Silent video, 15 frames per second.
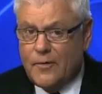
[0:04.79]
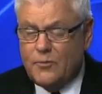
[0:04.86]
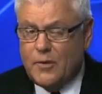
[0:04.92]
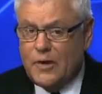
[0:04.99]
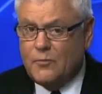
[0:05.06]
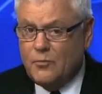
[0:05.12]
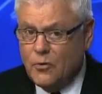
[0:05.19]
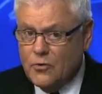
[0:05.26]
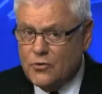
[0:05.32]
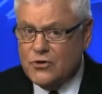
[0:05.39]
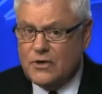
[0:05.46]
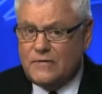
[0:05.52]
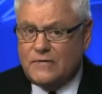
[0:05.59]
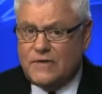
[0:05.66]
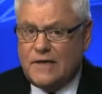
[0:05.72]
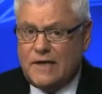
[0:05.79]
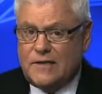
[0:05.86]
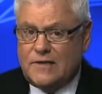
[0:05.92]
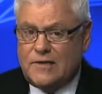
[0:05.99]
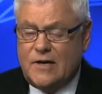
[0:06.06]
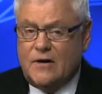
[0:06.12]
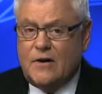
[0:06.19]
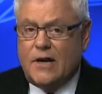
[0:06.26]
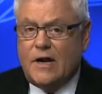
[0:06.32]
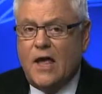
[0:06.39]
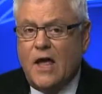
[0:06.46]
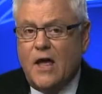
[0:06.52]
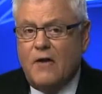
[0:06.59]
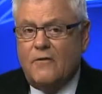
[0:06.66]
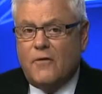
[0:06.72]
A big portion of today's hearing
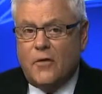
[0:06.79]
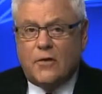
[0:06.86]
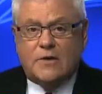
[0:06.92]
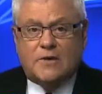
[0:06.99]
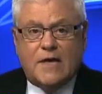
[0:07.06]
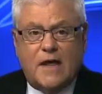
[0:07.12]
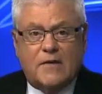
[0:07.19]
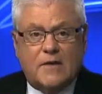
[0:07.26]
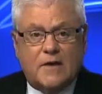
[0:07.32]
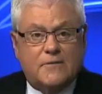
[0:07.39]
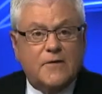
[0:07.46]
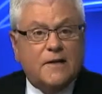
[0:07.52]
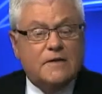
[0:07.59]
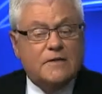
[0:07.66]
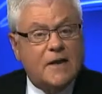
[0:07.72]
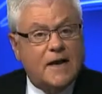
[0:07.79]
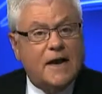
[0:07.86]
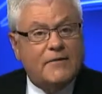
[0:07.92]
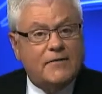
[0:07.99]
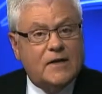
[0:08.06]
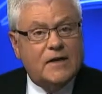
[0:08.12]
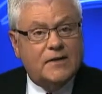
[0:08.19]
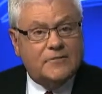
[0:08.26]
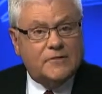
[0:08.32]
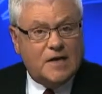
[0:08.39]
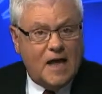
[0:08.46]
focused on the defense not having enough